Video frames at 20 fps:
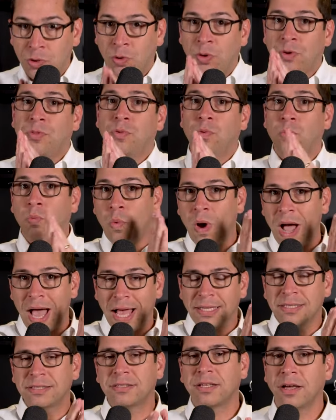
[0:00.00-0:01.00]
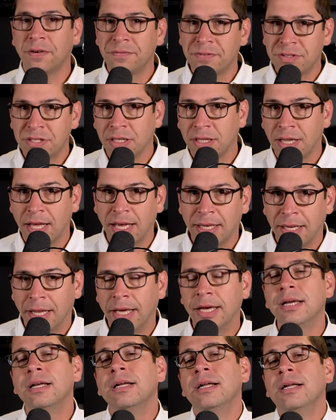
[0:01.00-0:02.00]
northwest of
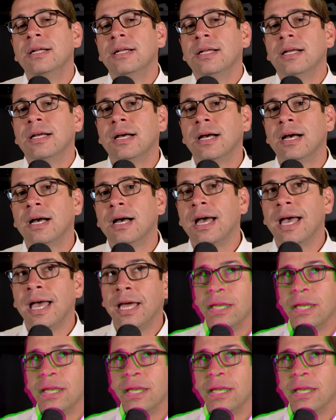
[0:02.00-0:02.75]
Celina, uh,